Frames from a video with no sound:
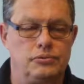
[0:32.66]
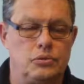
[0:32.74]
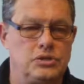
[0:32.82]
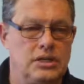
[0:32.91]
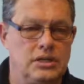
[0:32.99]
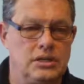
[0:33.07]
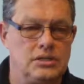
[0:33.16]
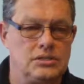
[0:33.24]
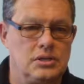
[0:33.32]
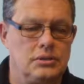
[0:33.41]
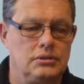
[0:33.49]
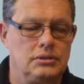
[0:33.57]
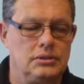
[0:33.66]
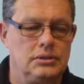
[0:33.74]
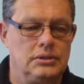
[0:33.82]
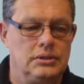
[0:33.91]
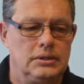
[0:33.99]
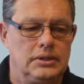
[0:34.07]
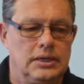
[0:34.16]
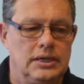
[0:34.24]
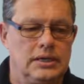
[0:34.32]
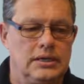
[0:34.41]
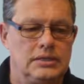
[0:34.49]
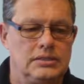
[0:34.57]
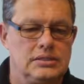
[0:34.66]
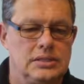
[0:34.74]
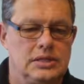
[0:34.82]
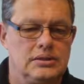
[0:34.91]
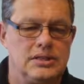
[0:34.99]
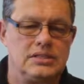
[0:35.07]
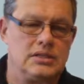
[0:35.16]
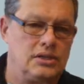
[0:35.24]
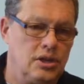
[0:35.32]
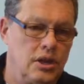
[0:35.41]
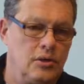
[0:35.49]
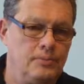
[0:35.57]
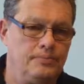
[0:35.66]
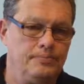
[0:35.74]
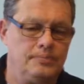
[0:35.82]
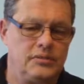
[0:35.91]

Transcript: 14 years old, and they said no.